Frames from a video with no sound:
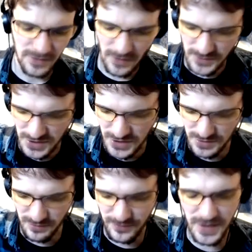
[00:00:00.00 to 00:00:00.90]
Obviously,
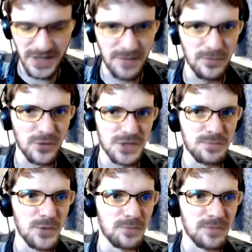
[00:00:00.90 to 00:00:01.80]
because we're feeding him more, he's
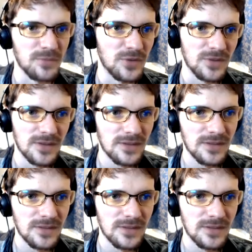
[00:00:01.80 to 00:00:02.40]
pooping more.